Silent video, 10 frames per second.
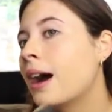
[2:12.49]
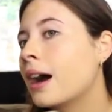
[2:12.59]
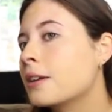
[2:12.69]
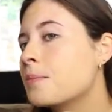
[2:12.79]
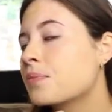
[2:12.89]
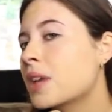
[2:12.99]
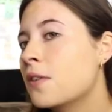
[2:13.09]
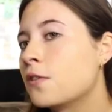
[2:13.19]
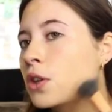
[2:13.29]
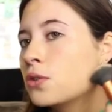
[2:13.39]
And
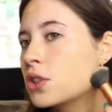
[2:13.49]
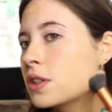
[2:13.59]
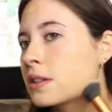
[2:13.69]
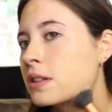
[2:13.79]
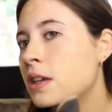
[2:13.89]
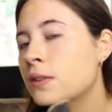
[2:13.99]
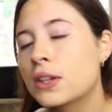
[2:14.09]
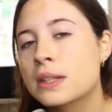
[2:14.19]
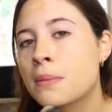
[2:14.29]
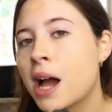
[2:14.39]
if you just,
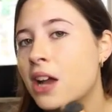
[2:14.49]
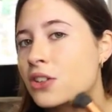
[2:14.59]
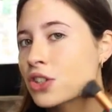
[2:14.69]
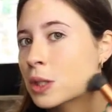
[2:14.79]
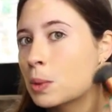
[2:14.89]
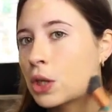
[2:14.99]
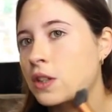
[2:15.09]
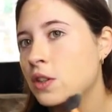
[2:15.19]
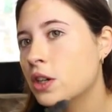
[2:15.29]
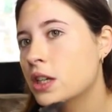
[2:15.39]
even though it's matched, just put
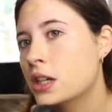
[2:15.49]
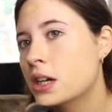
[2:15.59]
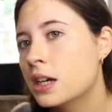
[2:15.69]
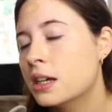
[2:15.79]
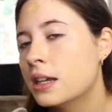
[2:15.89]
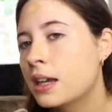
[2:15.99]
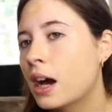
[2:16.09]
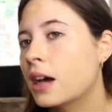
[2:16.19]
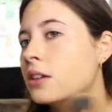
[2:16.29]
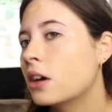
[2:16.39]
it sort of here
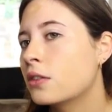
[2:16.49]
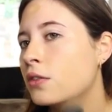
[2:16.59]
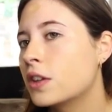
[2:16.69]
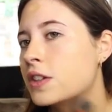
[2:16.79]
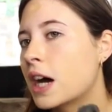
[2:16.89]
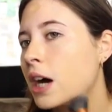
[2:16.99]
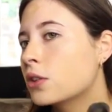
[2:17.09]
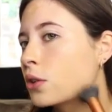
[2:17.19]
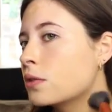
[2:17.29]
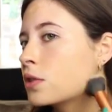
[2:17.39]
and not further
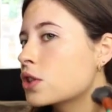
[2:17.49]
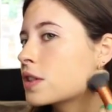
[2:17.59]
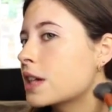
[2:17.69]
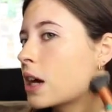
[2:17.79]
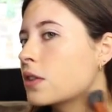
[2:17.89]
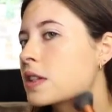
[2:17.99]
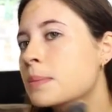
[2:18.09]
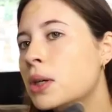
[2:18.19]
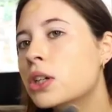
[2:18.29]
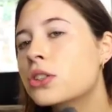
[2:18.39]
down, or even just down
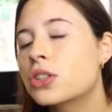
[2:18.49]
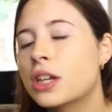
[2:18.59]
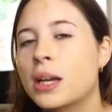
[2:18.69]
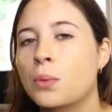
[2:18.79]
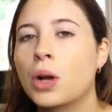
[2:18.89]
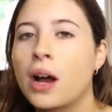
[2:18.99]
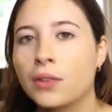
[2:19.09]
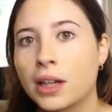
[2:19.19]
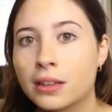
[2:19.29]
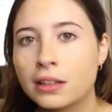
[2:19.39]
this much, it will
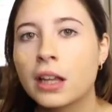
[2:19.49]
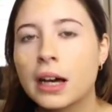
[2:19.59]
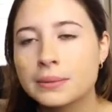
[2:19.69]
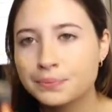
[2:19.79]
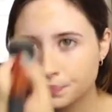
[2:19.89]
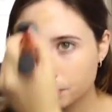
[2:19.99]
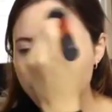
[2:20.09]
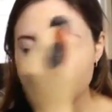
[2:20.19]
have like the line.